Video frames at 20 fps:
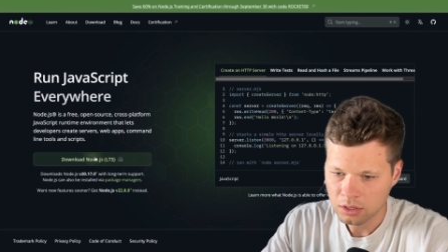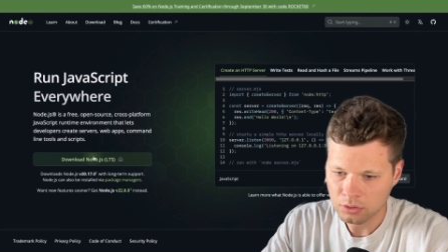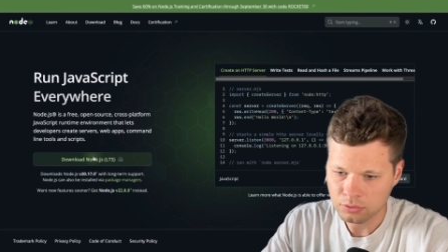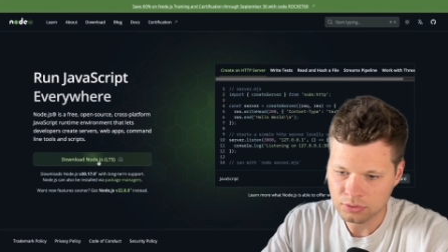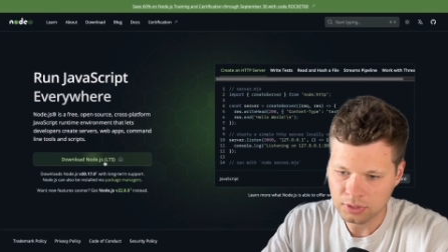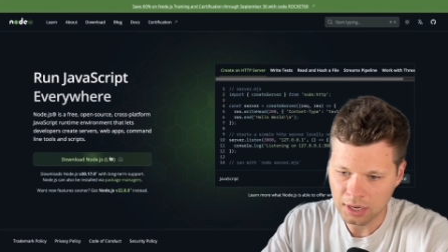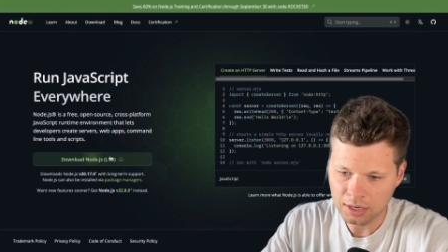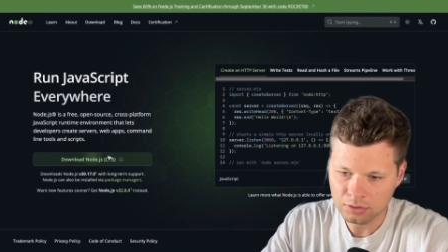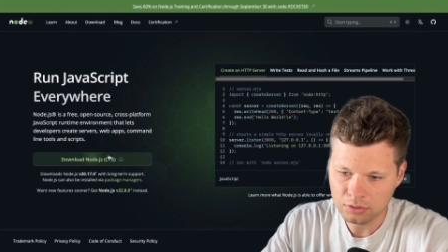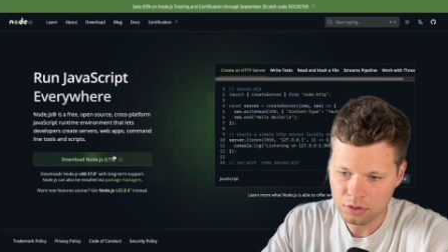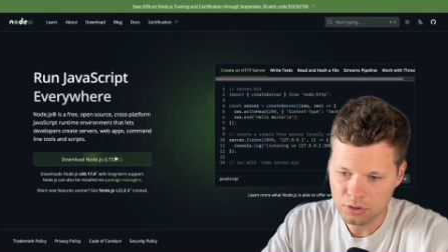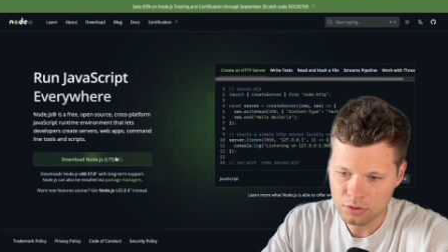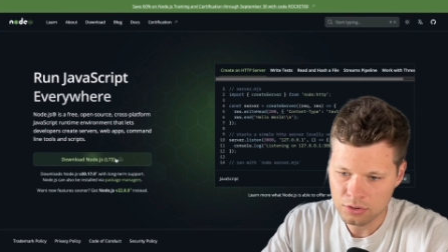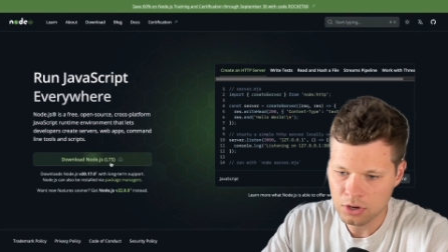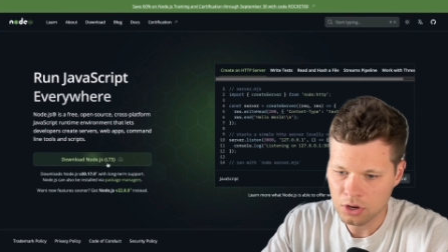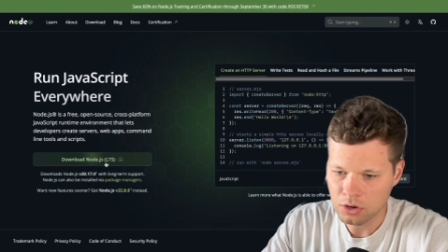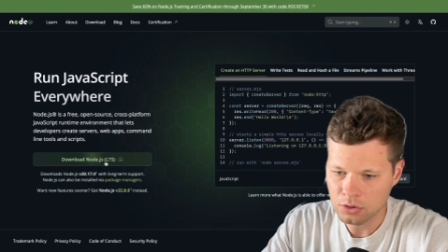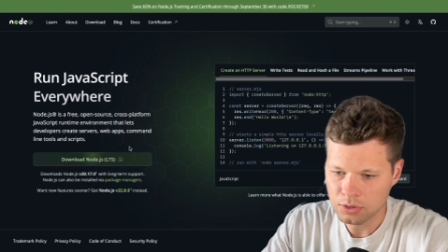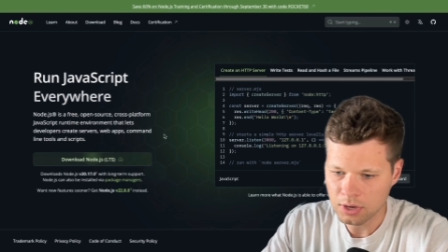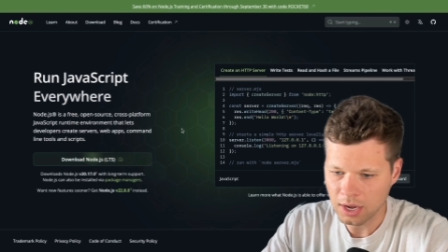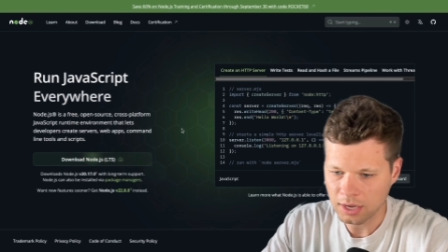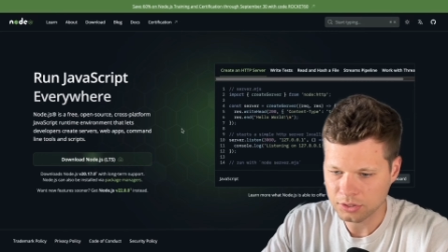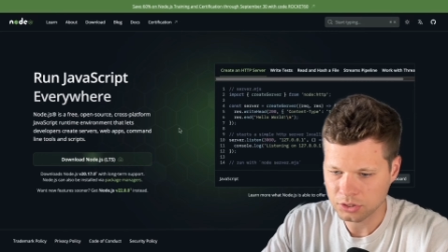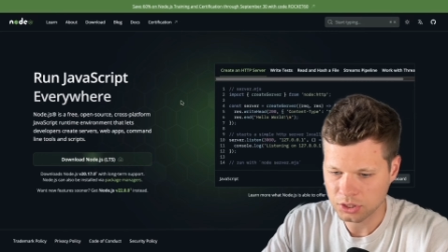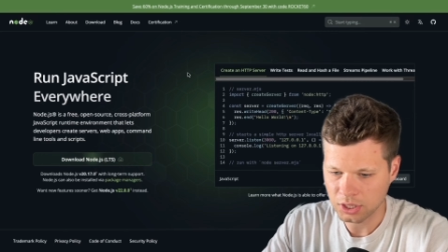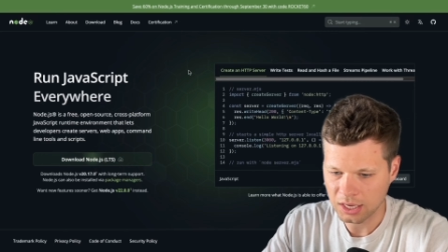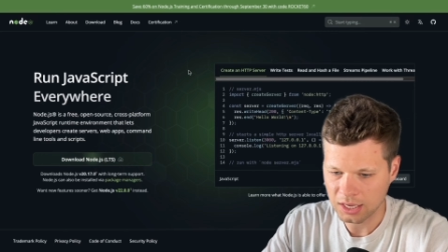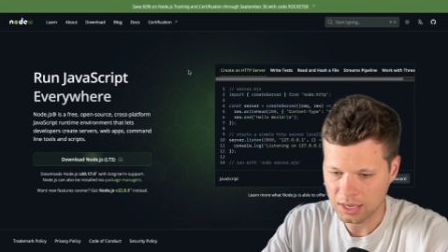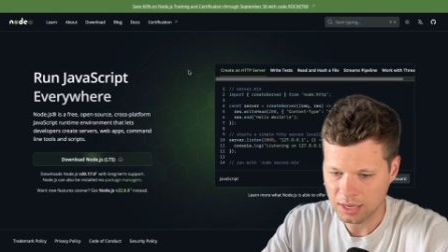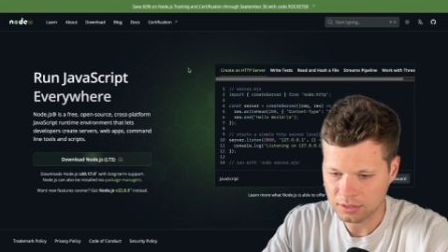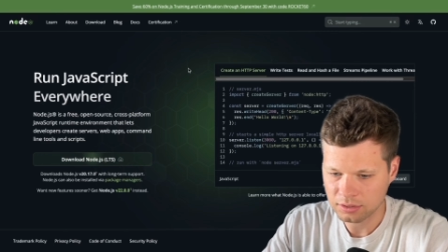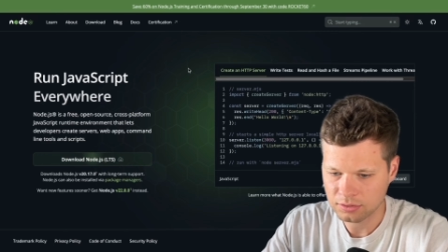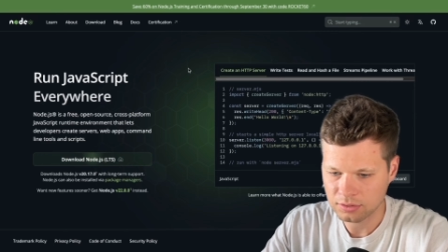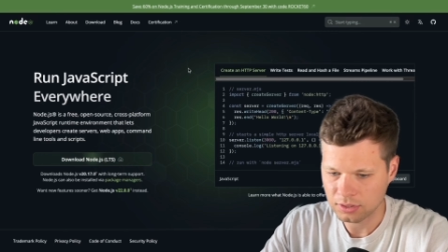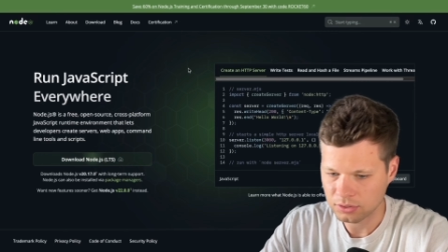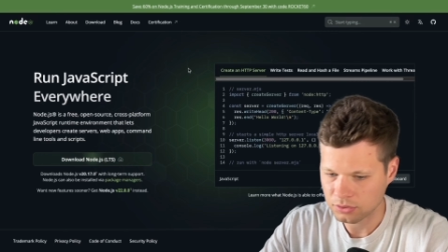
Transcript: You'll download node.js.